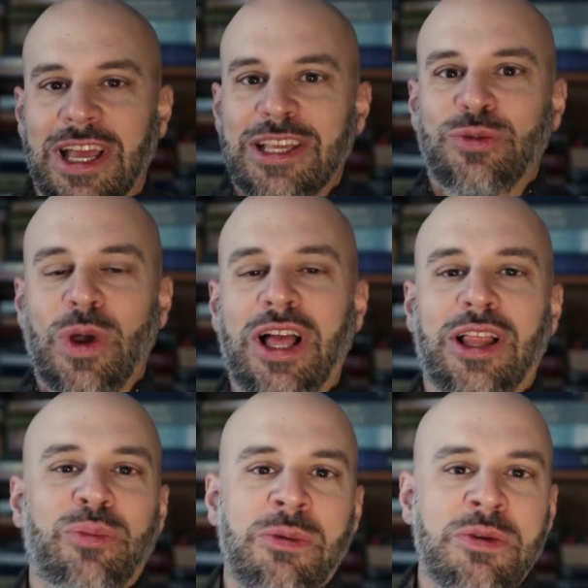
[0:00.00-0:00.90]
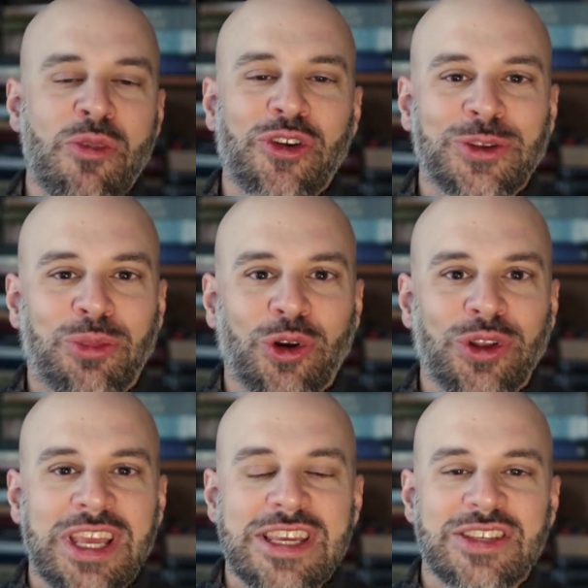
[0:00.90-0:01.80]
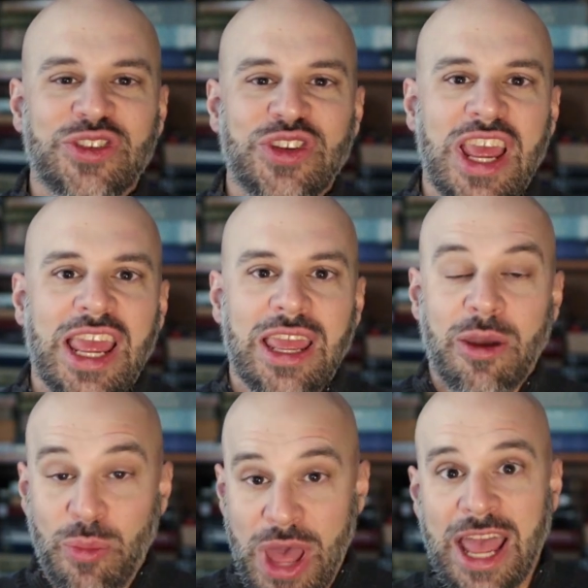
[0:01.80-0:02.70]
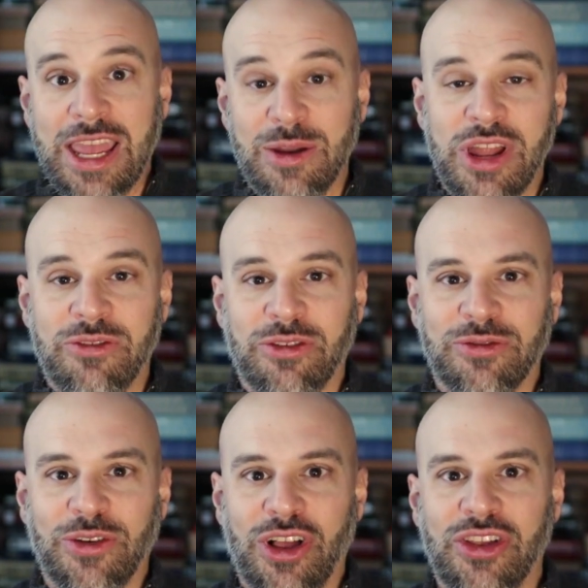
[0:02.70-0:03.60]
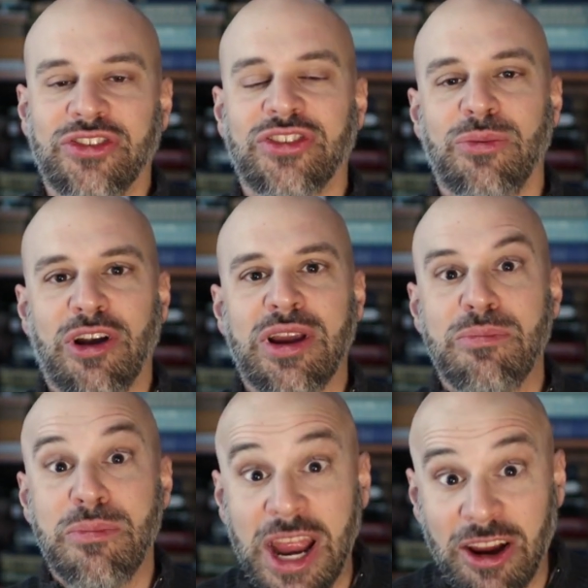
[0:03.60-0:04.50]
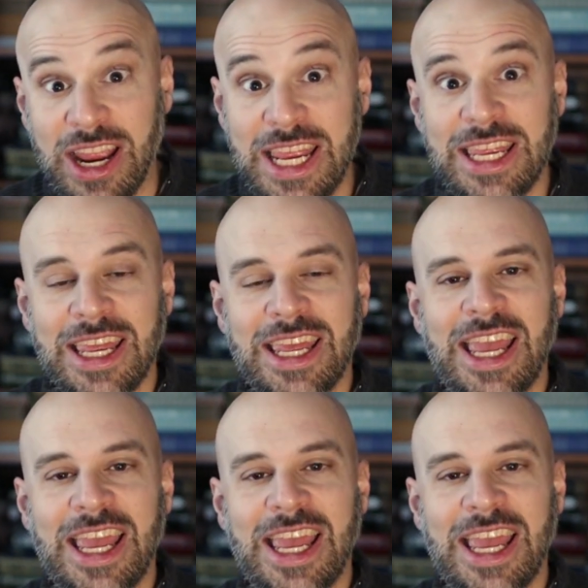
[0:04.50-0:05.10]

As well, and maybe most importantly, staying back in Bedford Falls to marry Mary